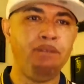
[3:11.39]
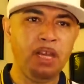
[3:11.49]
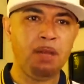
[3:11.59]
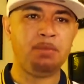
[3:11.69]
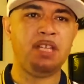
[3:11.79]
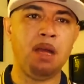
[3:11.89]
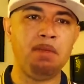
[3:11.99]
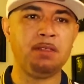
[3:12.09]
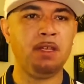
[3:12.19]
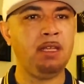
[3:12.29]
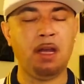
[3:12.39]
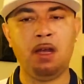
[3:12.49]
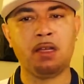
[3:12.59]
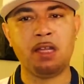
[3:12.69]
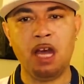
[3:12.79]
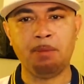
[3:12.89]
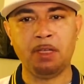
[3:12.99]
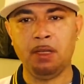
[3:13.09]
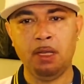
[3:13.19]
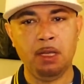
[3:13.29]
Philip Thomas Leon
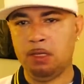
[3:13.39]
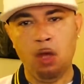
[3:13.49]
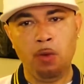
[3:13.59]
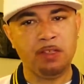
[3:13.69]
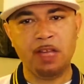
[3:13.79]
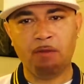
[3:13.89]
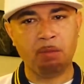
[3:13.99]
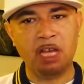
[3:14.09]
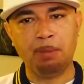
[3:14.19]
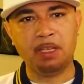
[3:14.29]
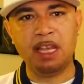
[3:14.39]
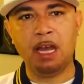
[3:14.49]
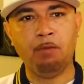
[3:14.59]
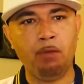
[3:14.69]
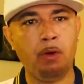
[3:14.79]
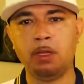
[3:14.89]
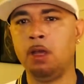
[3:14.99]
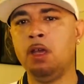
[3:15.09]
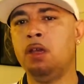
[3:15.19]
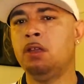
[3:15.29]
Compton. No, he's not from Compton, California.
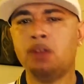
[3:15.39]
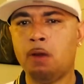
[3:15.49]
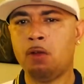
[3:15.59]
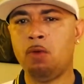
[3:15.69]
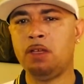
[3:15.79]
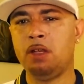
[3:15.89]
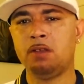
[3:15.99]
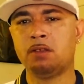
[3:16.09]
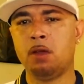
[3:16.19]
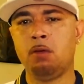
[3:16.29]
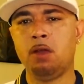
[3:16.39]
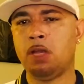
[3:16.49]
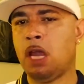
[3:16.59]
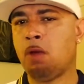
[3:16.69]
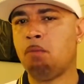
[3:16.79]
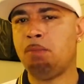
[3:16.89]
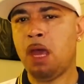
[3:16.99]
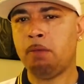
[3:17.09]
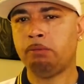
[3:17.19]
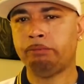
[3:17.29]
31 years old, look every bit.